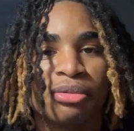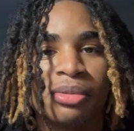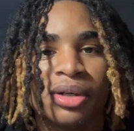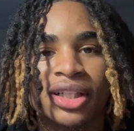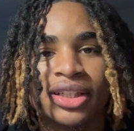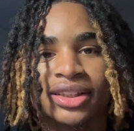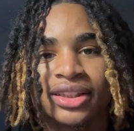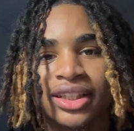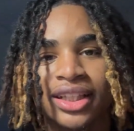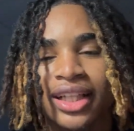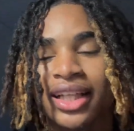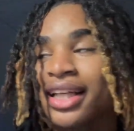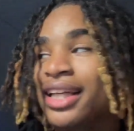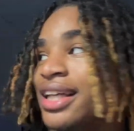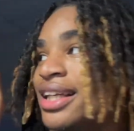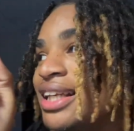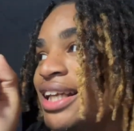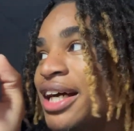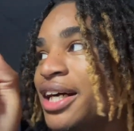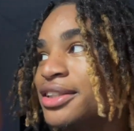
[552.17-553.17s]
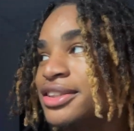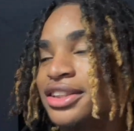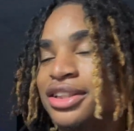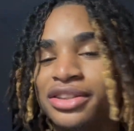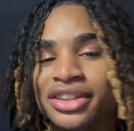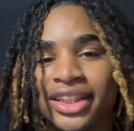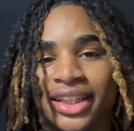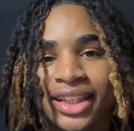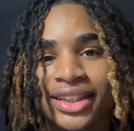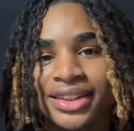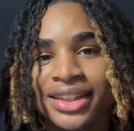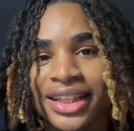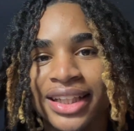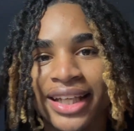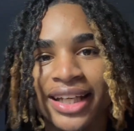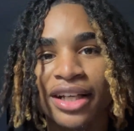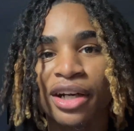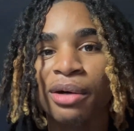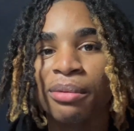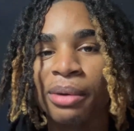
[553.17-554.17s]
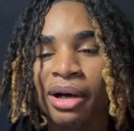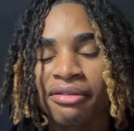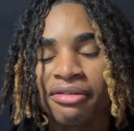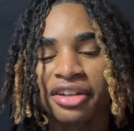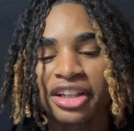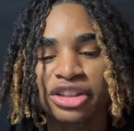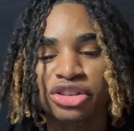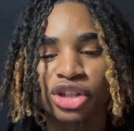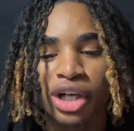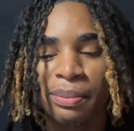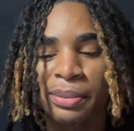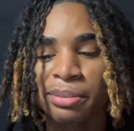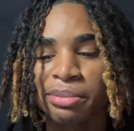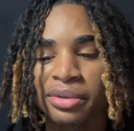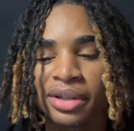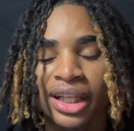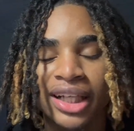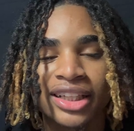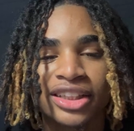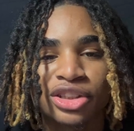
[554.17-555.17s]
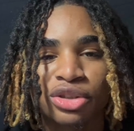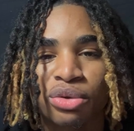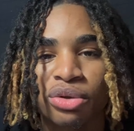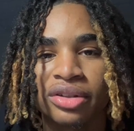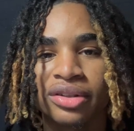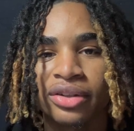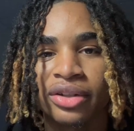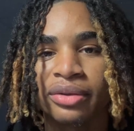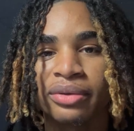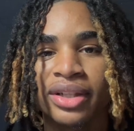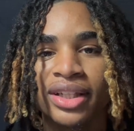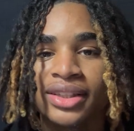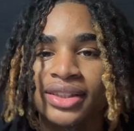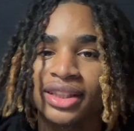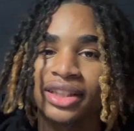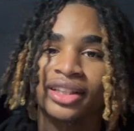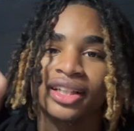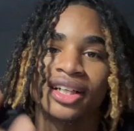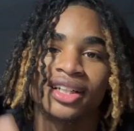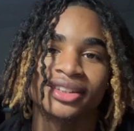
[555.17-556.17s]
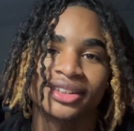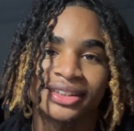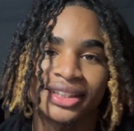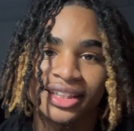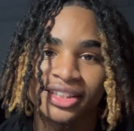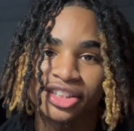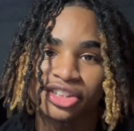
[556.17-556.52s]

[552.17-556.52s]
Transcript: months. Now's your chance to get them. I'm gonna drop them in like two or three weeks, so y'all stay